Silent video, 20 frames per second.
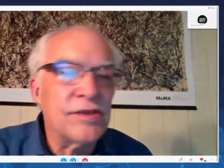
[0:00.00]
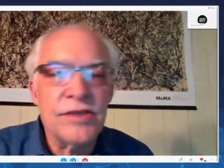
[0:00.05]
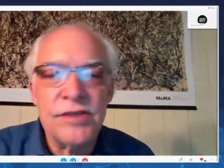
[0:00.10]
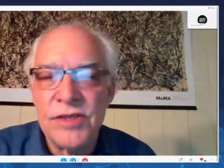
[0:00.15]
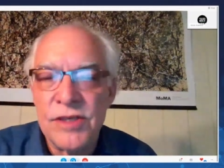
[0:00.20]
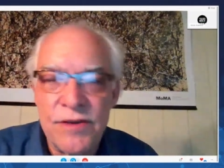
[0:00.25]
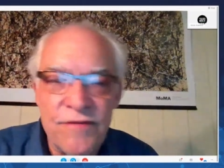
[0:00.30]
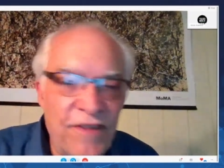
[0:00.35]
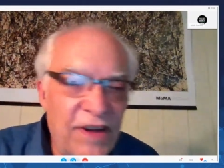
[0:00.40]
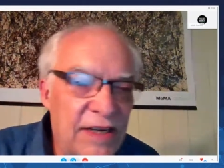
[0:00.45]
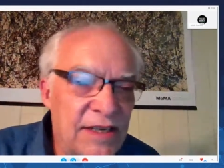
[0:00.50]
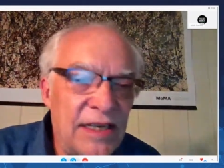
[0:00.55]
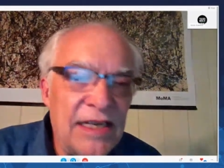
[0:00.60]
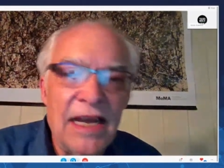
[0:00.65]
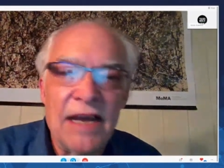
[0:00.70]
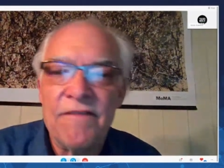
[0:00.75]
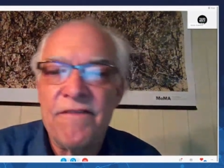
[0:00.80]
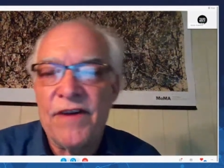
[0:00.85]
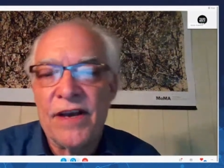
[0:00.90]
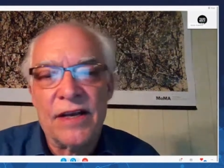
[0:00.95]
It's affecting
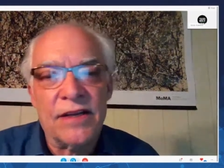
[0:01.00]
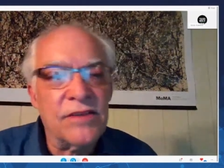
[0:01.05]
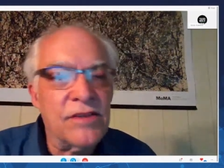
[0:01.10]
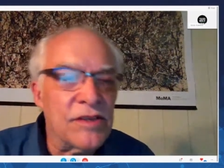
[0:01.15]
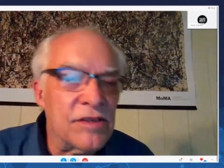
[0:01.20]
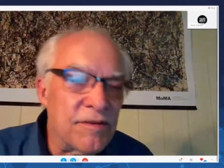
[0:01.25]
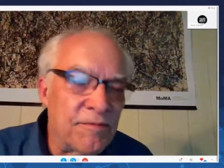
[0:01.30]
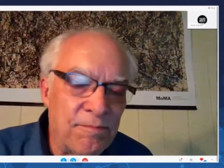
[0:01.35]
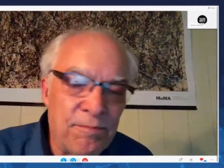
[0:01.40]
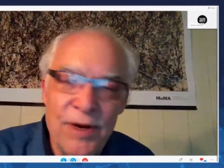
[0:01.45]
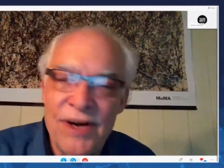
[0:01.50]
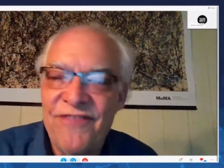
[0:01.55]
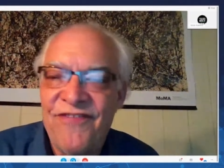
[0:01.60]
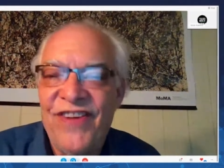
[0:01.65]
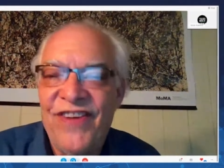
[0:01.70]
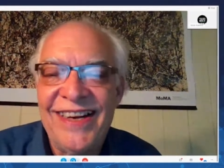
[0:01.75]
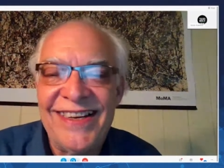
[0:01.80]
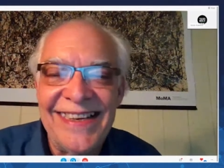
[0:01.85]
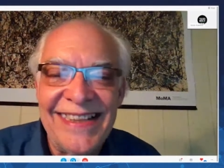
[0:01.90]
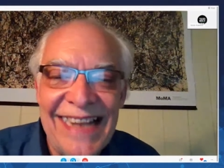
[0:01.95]
FX. It's
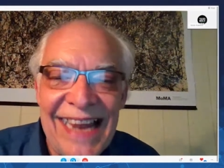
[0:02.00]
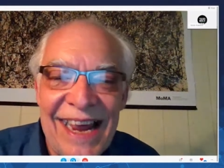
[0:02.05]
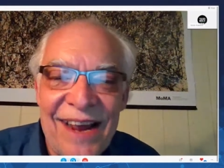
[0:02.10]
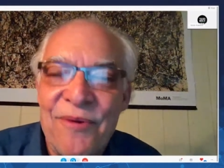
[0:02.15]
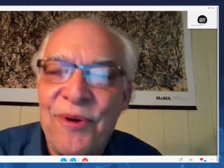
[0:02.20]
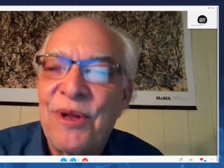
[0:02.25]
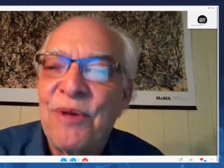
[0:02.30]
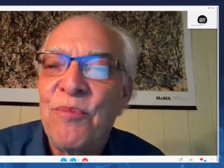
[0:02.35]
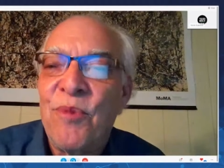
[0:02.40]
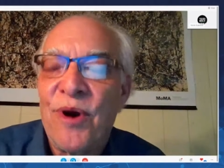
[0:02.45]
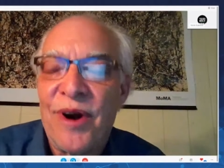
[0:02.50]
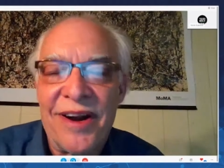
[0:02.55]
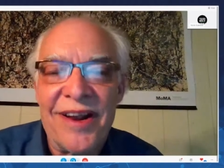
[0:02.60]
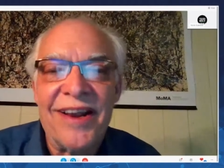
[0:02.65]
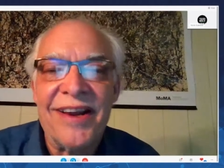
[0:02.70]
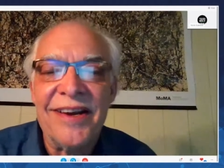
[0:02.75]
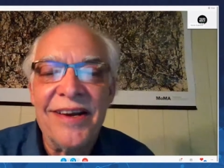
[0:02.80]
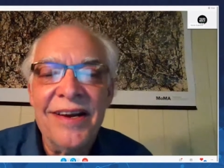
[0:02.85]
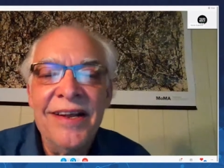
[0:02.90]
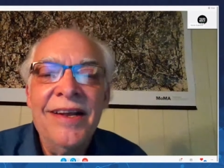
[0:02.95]
affecting the equity
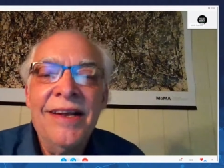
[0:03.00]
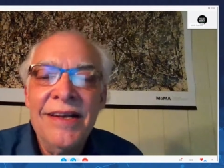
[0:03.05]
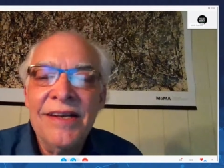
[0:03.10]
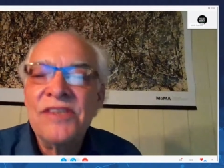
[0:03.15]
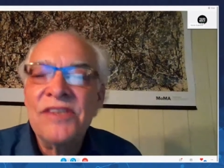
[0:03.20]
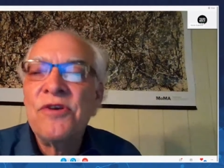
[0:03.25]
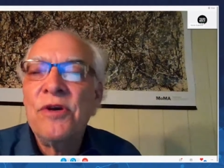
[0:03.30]
market. So I